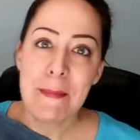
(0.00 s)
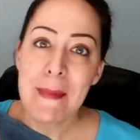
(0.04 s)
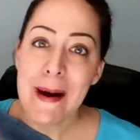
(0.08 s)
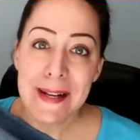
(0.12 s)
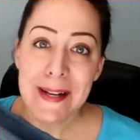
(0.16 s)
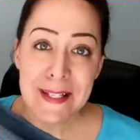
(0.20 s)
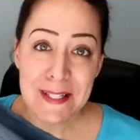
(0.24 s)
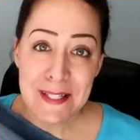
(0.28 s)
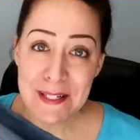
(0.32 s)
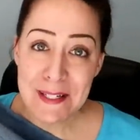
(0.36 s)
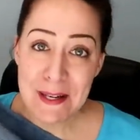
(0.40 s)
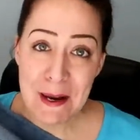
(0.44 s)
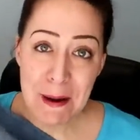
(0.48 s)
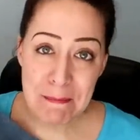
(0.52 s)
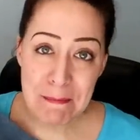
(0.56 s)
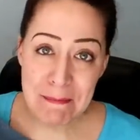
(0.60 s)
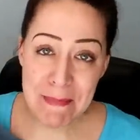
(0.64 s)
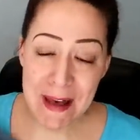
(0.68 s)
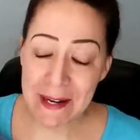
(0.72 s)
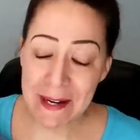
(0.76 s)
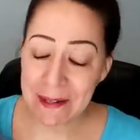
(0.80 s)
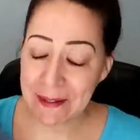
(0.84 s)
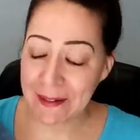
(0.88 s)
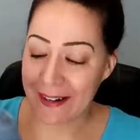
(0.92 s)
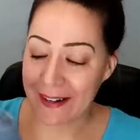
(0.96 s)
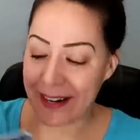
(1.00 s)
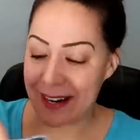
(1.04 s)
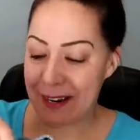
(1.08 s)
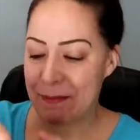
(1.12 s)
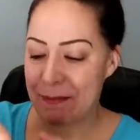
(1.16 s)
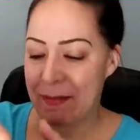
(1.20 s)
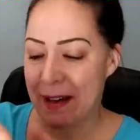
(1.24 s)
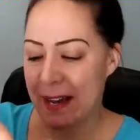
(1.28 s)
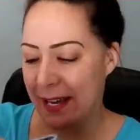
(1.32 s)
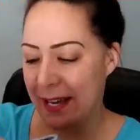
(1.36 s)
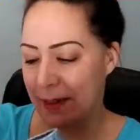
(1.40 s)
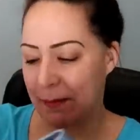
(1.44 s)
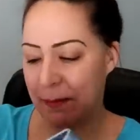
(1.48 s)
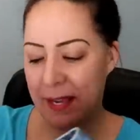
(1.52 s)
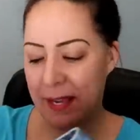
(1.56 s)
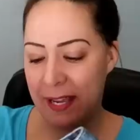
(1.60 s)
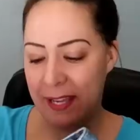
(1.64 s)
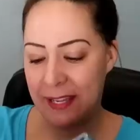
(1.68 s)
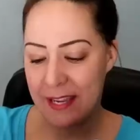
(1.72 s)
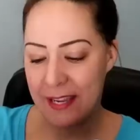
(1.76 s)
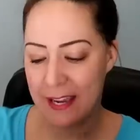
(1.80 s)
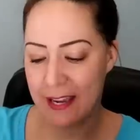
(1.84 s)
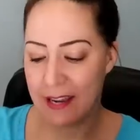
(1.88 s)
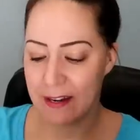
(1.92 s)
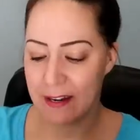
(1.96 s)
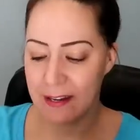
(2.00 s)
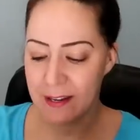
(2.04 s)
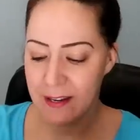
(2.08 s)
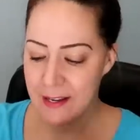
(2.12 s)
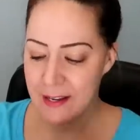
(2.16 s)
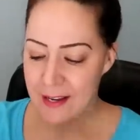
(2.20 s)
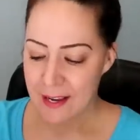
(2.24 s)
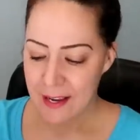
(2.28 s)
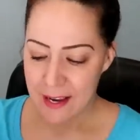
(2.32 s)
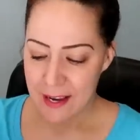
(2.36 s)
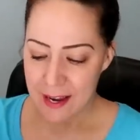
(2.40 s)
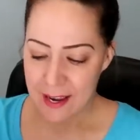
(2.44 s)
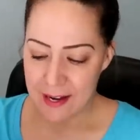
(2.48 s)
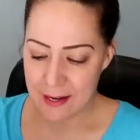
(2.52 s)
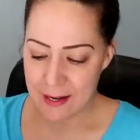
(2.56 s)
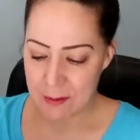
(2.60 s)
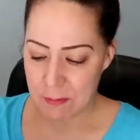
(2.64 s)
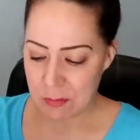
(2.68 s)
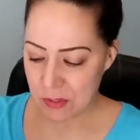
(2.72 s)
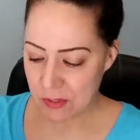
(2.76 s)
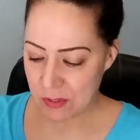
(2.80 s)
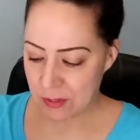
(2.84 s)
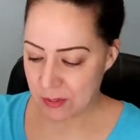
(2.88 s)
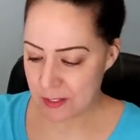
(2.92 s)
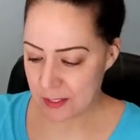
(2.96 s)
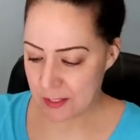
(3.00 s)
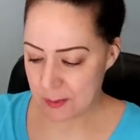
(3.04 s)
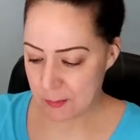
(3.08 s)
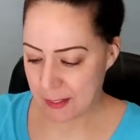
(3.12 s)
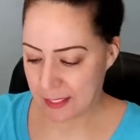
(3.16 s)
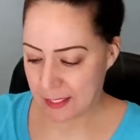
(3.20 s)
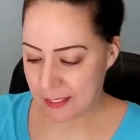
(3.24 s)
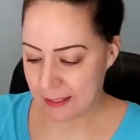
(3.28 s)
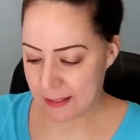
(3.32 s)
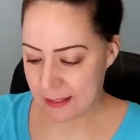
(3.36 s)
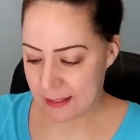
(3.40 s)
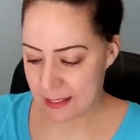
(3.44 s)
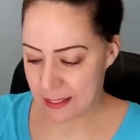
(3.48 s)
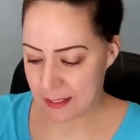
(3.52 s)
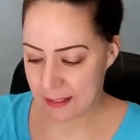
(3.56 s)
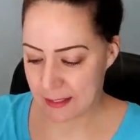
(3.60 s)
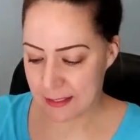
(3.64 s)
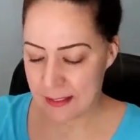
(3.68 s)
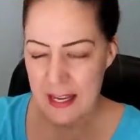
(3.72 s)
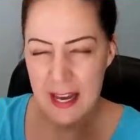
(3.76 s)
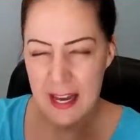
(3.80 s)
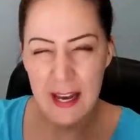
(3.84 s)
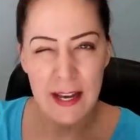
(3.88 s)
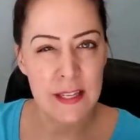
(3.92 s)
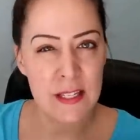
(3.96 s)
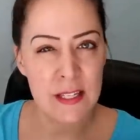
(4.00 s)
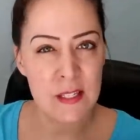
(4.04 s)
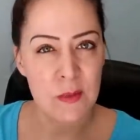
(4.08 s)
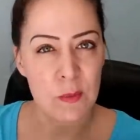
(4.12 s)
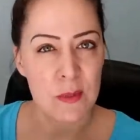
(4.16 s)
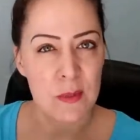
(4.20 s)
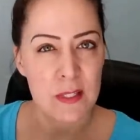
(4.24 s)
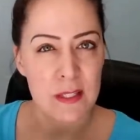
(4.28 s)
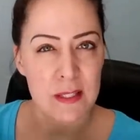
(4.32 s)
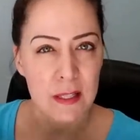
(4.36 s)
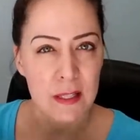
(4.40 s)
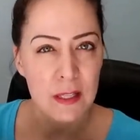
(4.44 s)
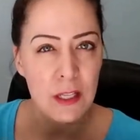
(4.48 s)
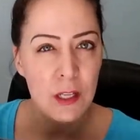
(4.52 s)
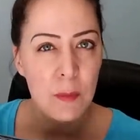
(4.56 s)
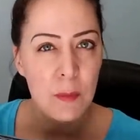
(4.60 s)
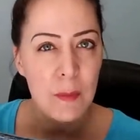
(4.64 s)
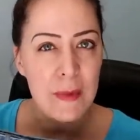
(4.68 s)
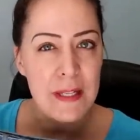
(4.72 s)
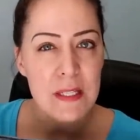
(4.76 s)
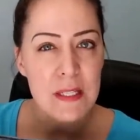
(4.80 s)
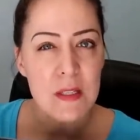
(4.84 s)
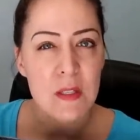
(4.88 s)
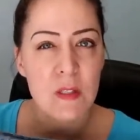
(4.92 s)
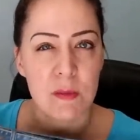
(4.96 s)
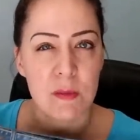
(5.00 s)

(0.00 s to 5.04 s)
much better in my opinion, and I'm sure it's because the size was a little bit